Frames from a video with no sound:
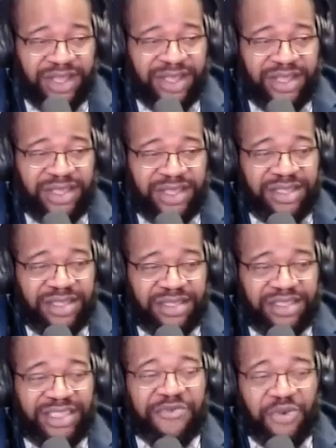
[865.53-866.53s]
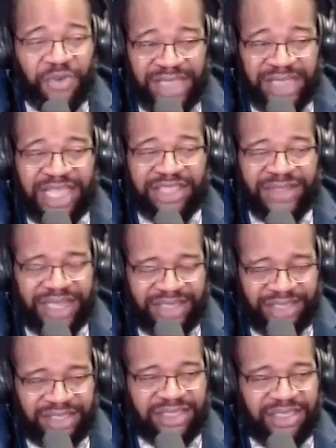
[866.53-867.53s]
the Civil Rights Act of
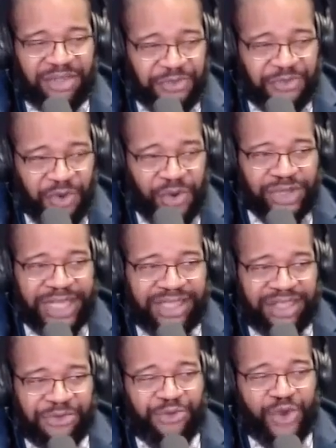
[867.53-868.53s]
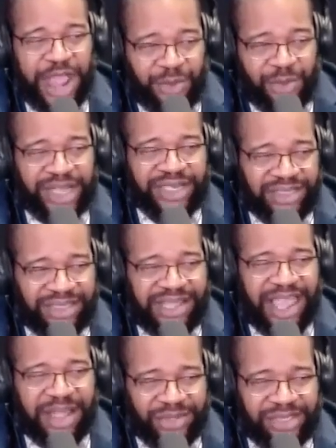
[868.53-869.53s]
1964, like the framework it's
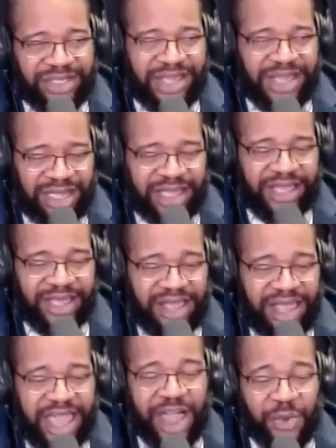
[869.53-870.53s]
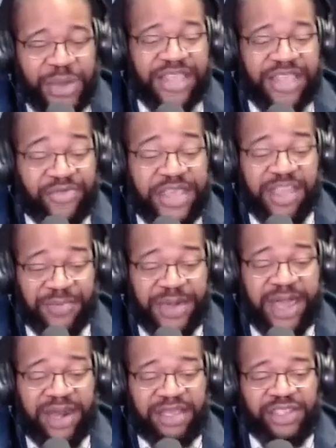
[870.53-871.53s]
established and kind of like how we can think
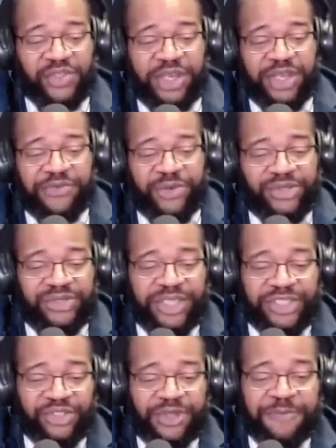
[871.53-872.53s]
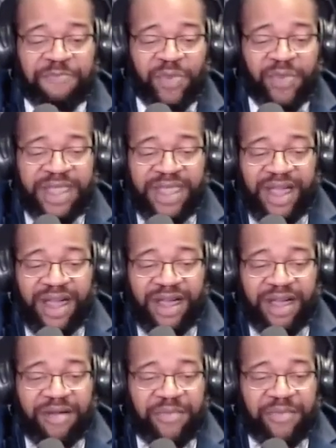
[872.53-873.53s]
about it in the 21st century.
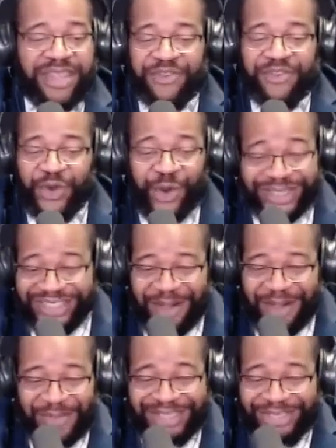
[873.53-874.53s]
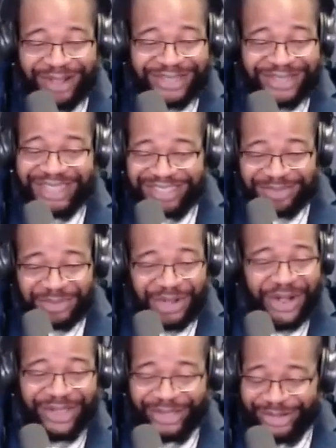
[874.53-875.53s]
Then, of course, I'm going to take some
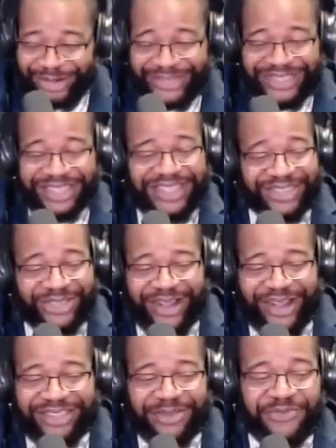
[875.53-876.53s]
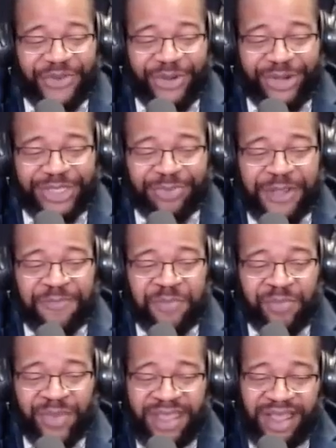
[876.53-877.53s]
callers and talk to some folks, but
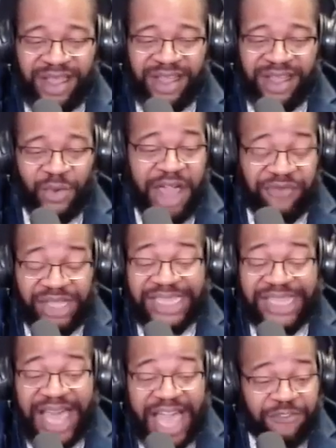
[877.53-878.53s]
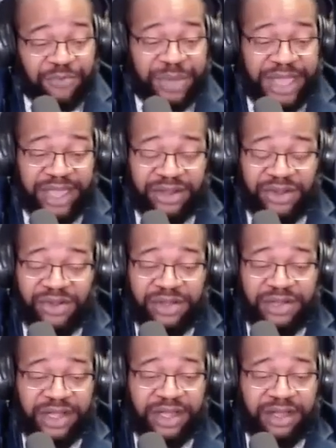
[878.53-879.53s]
we'll have a live panel
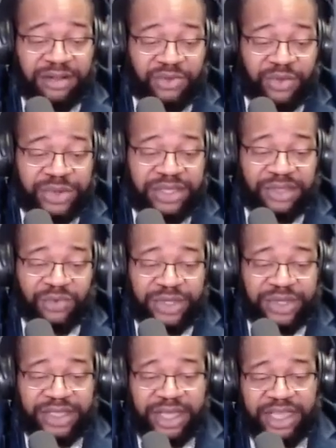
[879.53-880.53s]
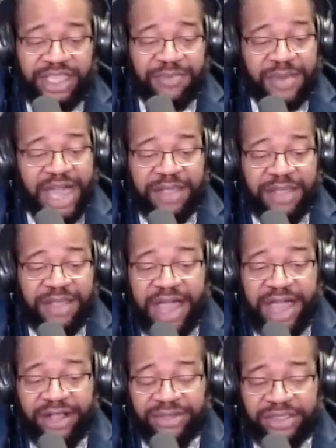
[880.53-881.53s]
with Imani
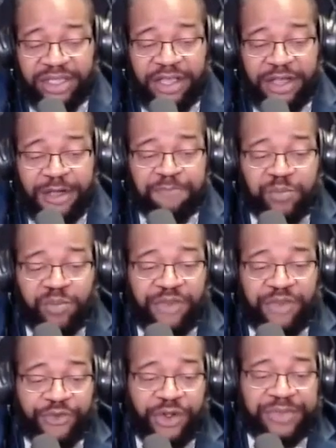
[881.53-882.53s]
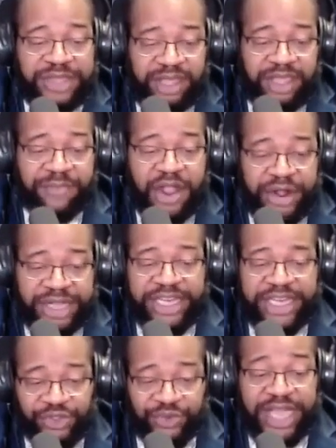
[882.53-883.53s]
Miles from the American
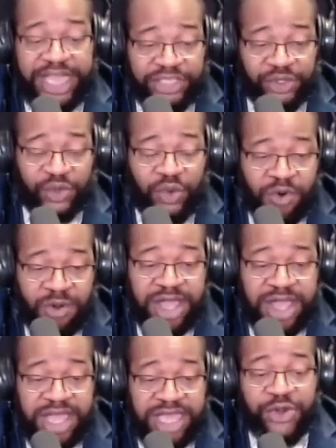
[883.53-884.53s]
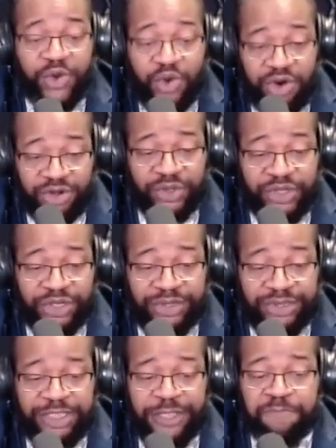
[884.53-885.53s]
History High School in Newark, New
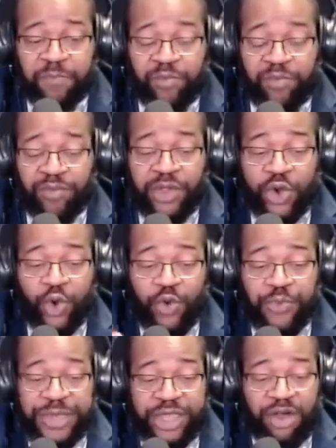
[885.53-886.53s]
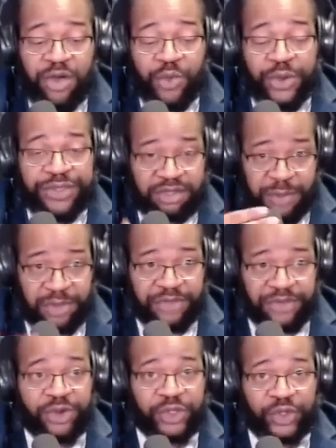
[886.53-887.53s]
Jersey, who will be on with a couple of
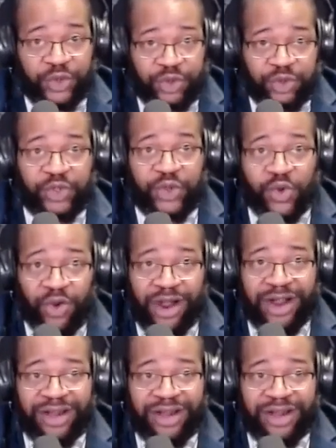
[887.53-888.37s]
her students who are